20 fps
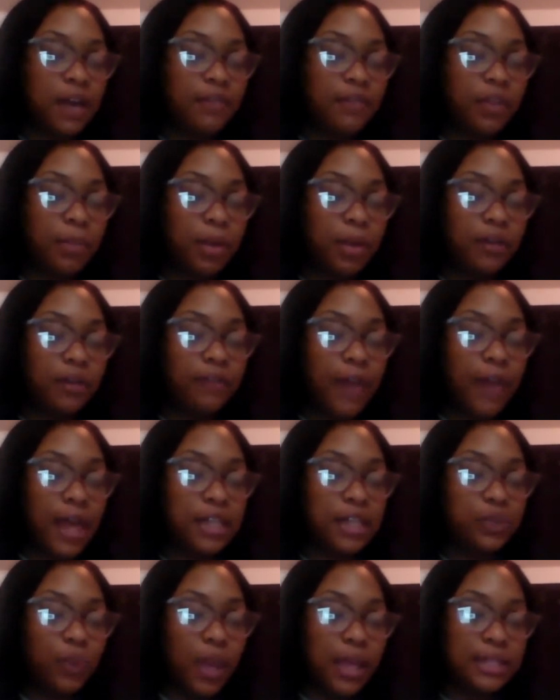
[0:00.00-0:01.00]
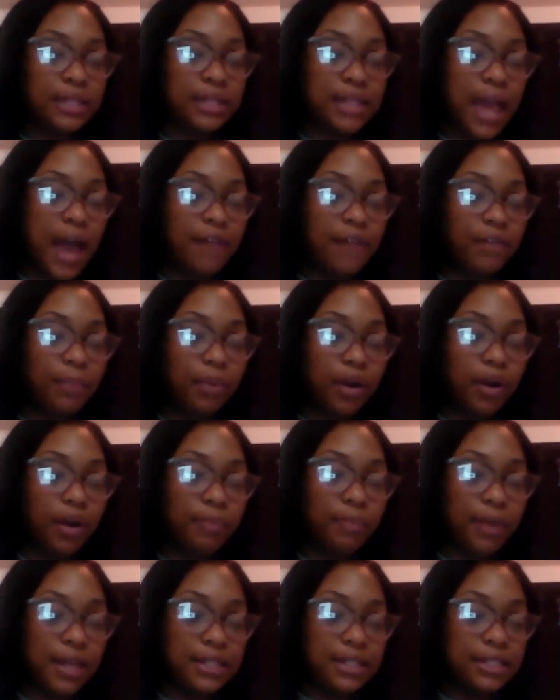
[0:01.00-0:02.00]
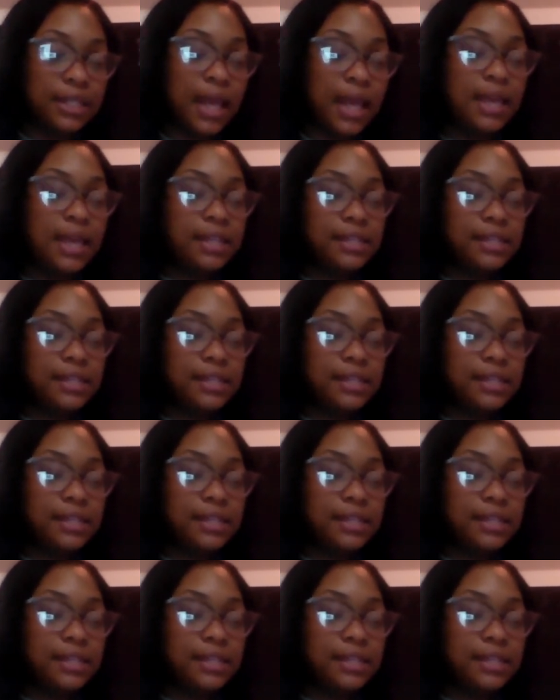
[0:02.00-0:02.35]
of the butterfly's wings have a purpose.